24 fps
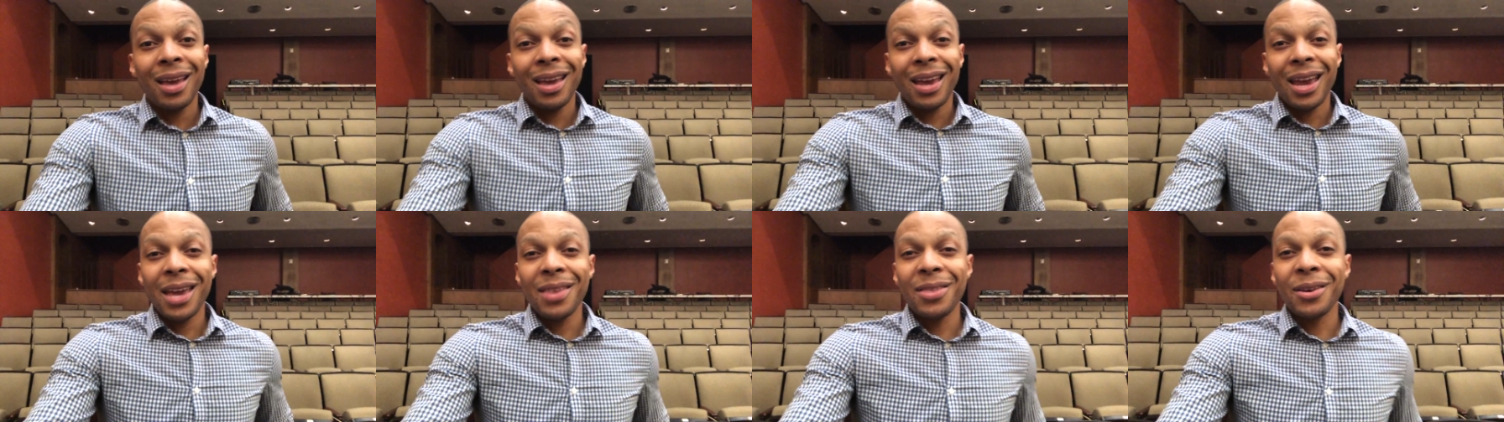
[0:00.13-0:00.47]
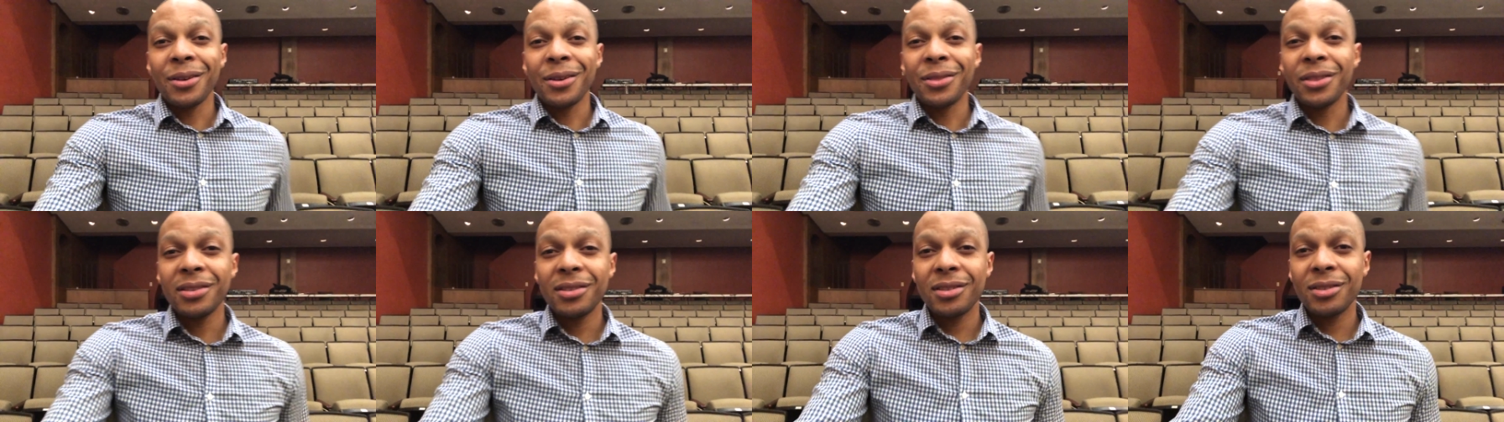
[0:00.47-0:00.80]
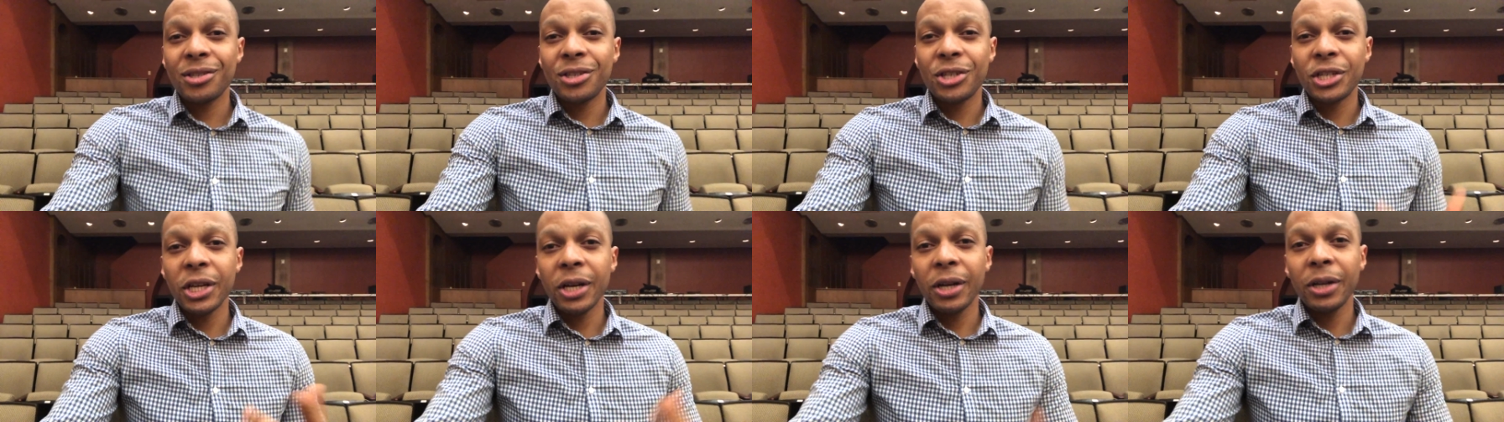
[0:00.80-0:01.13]
Hey there, this is
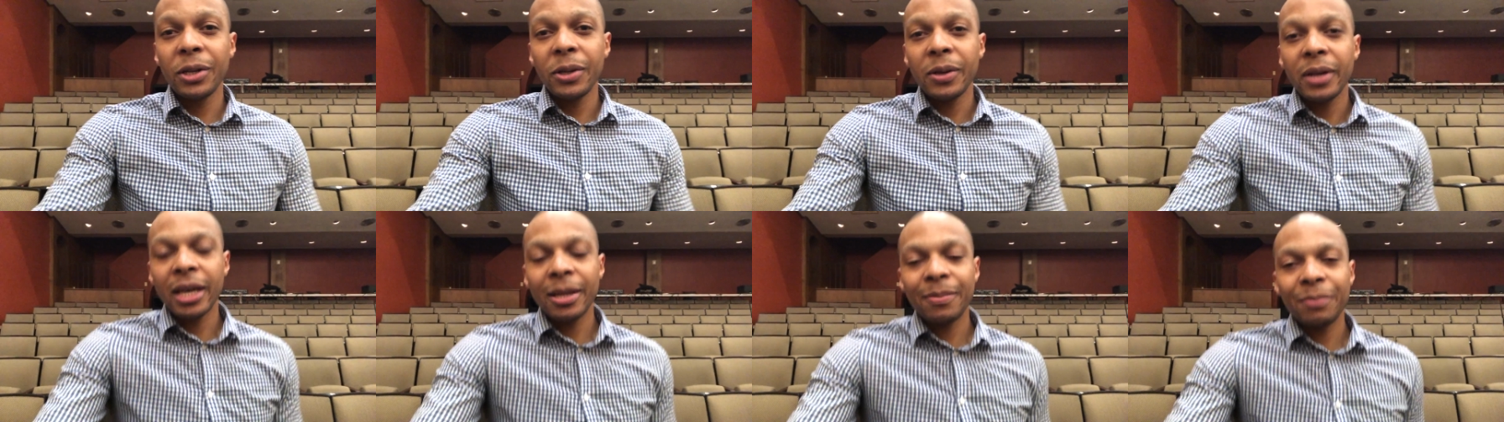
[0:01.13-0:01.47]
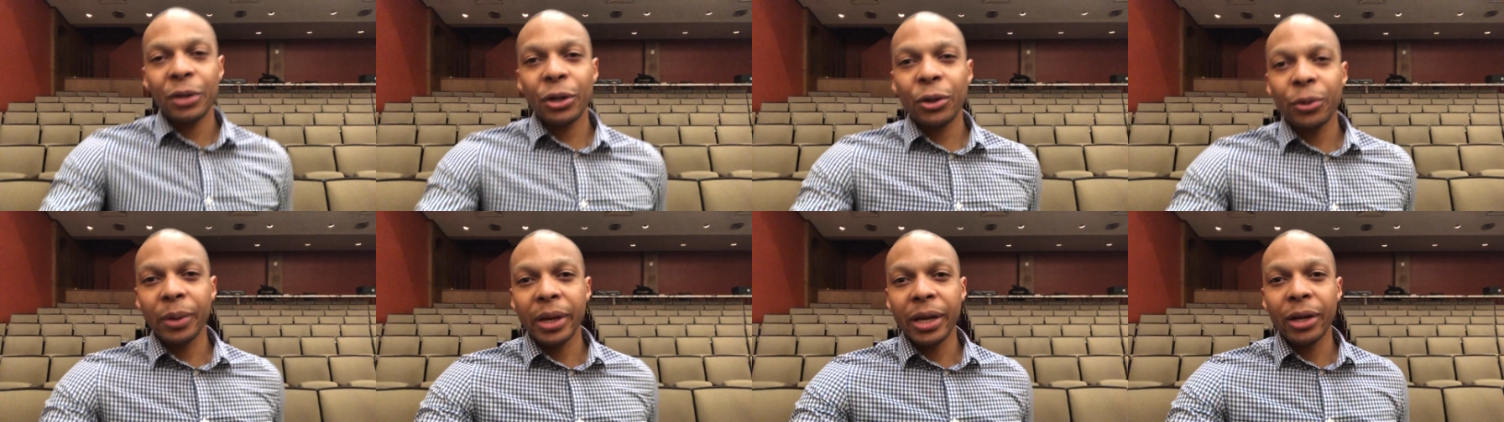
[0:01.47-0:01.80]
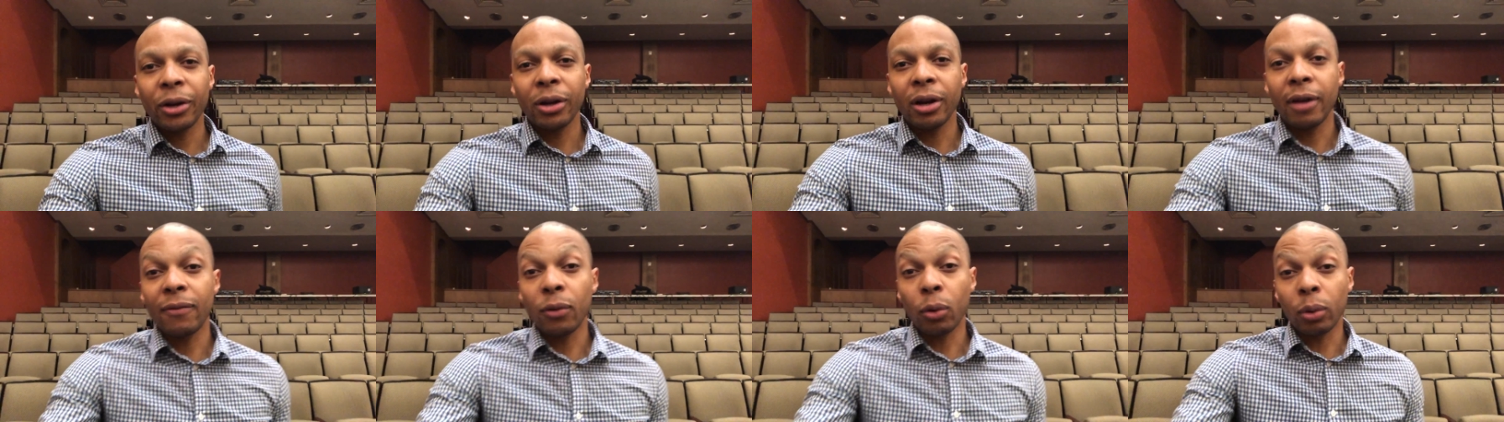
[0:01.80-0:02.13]
Jared Uden,
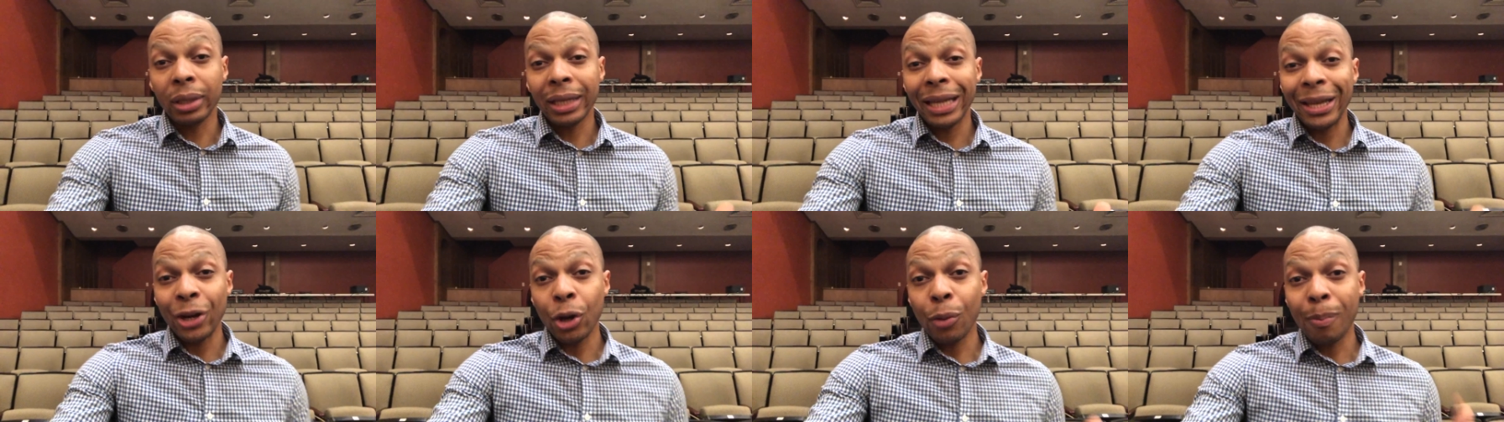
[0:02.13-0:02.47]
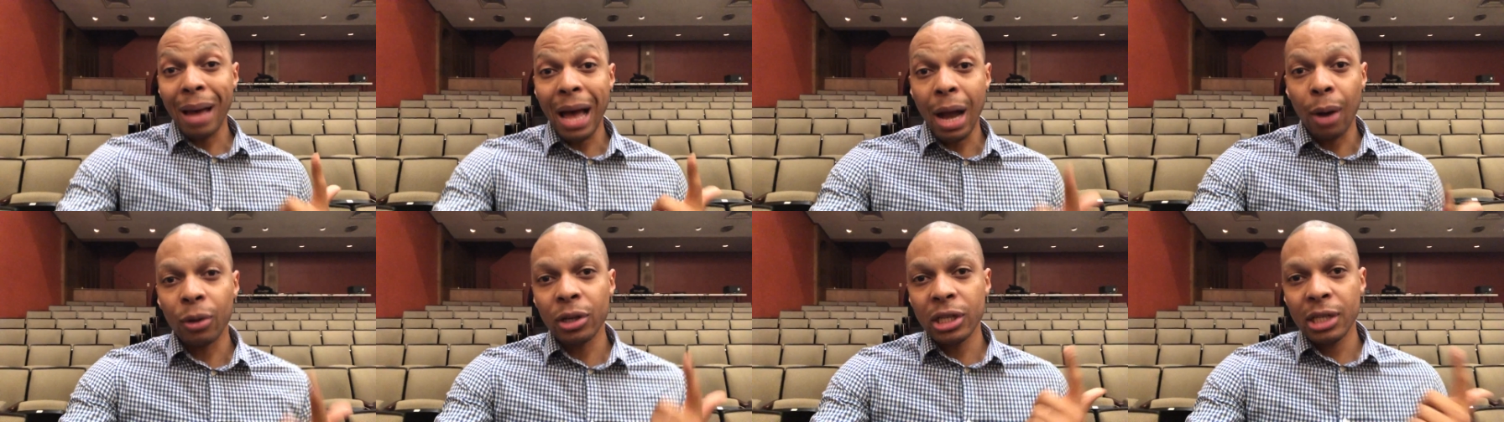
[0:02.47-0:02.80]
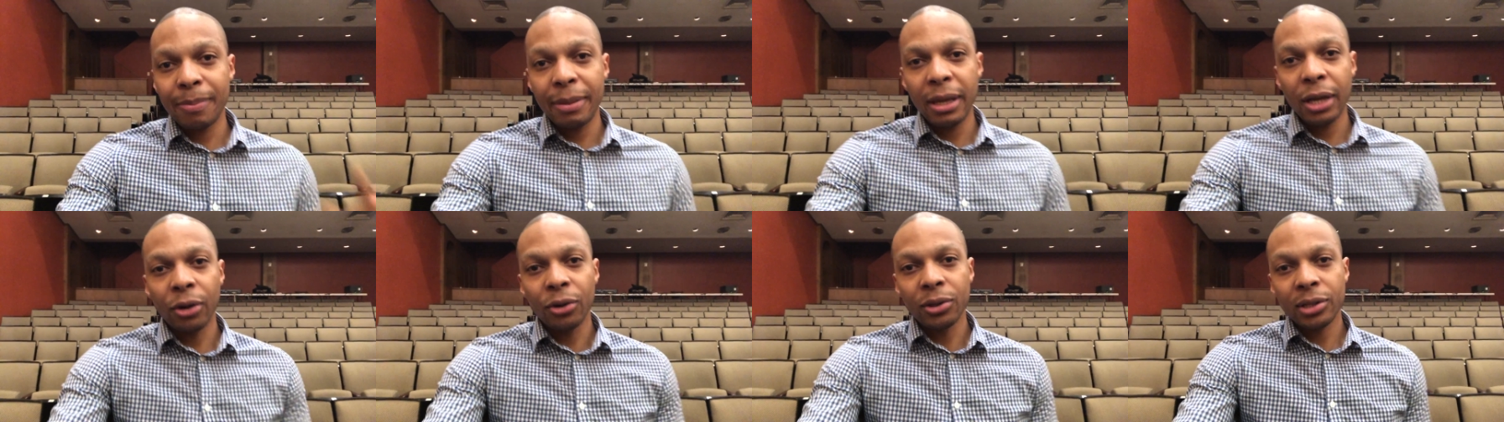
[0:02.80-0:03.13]
creator of Orlando Power
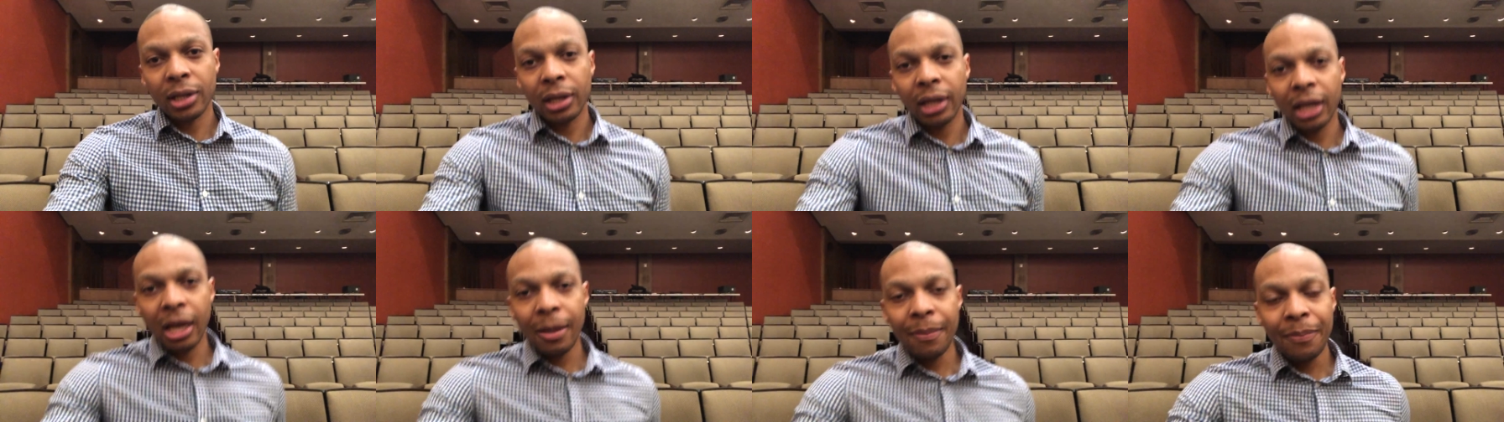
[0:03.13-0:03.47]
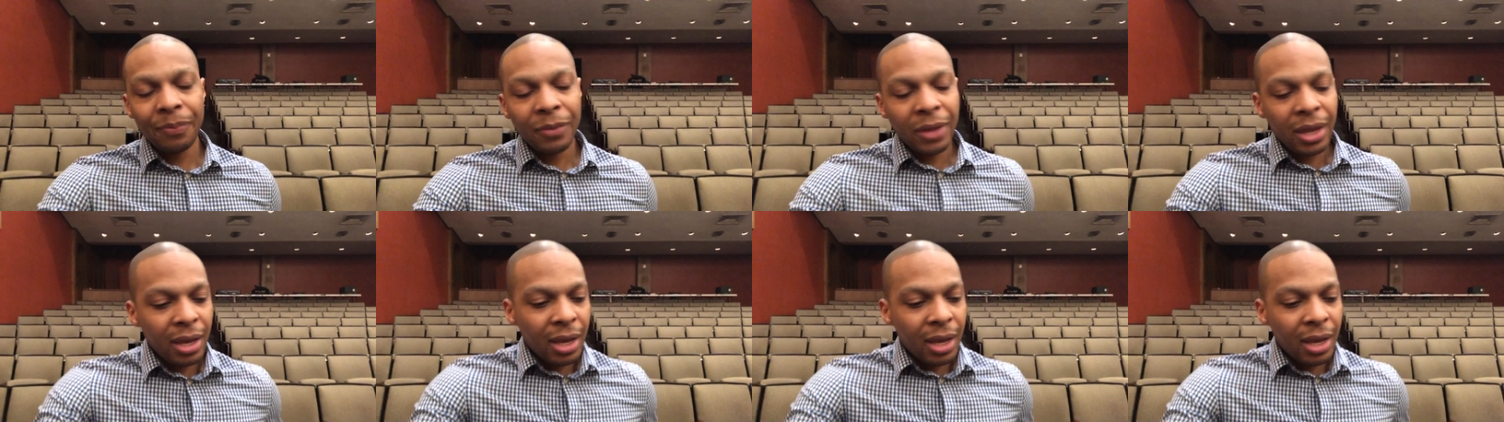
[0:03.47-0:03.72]
Speakers Club.